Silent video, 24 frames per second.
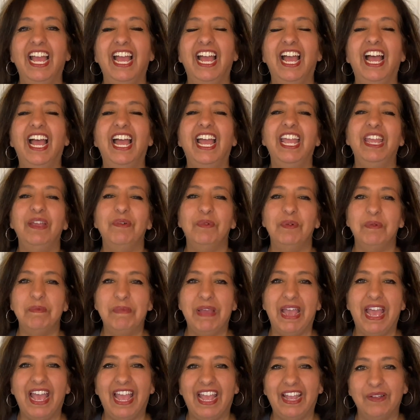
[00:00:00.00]
Hi, we're
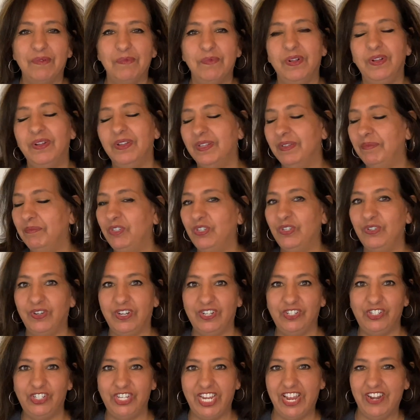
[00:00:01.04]
back. Welcome to our
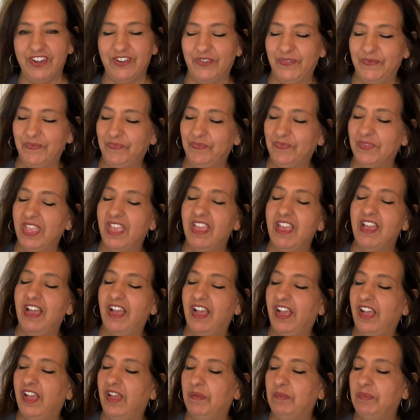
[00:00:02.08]
channel.
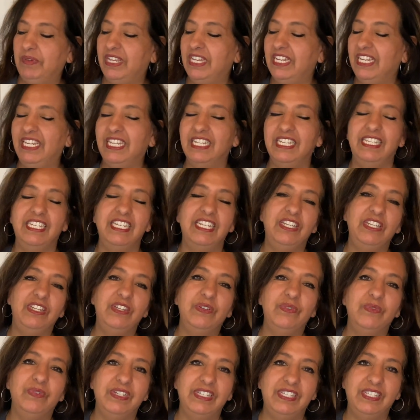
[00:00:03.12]
I'm going to continue
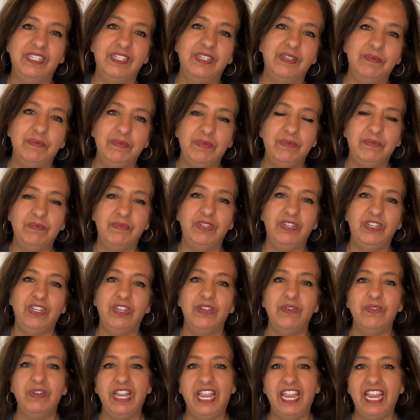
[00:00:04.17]
with some
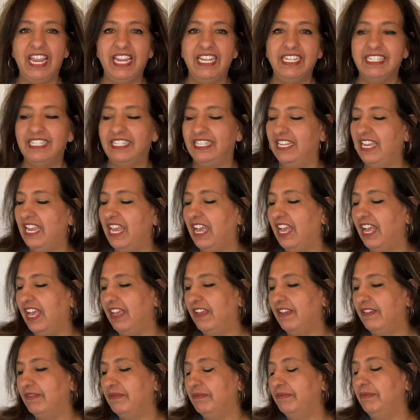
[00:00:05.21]
Q&As.
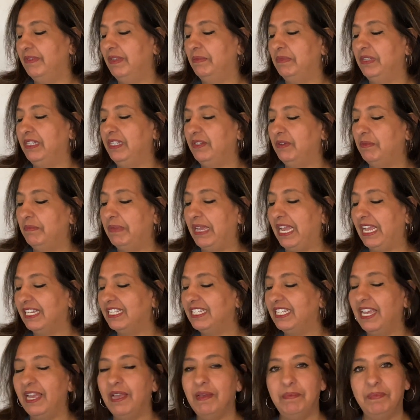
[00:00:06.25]
I'm a little backed
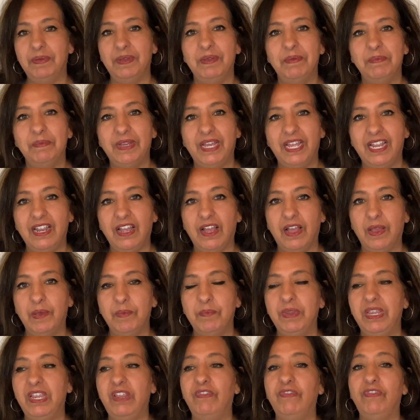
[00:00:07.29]
up, but
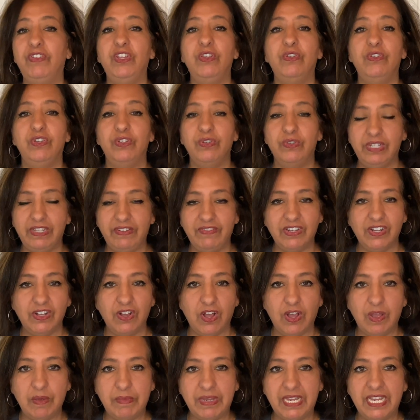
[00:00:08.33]
if you do leave a
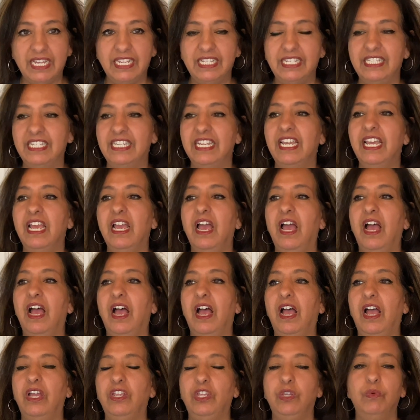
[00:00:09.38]
comment,
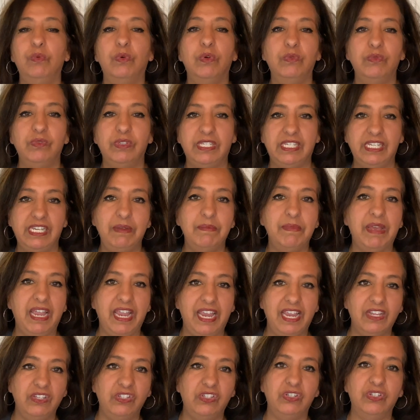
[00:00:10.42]
you won't see my
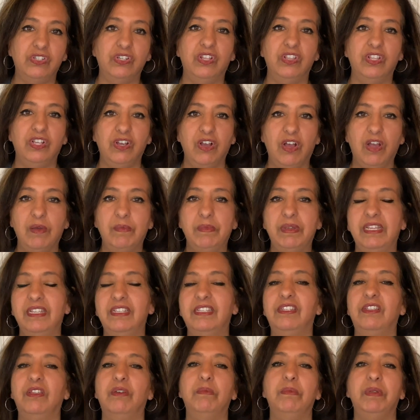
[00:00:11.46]
answers on the
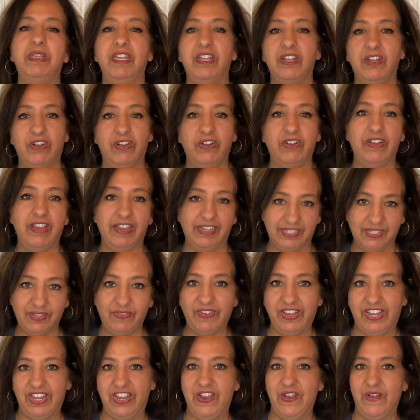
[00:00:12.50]
comments. They'll be in our next
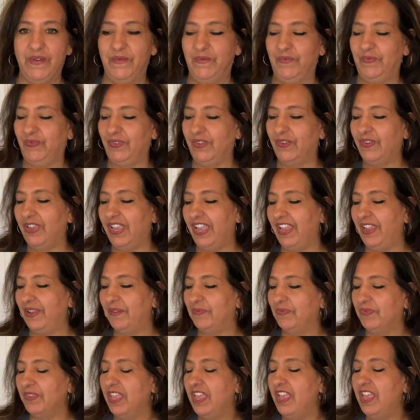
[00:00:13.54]
video. Okay,
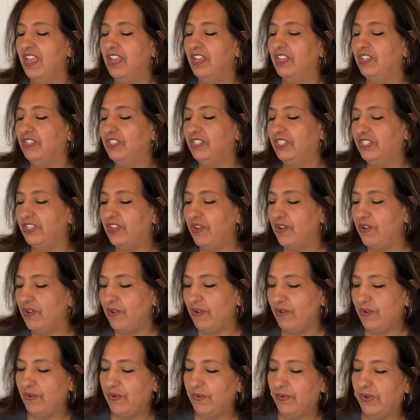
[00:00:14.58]

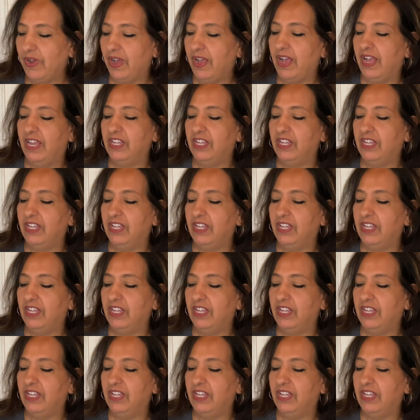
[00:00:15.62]
so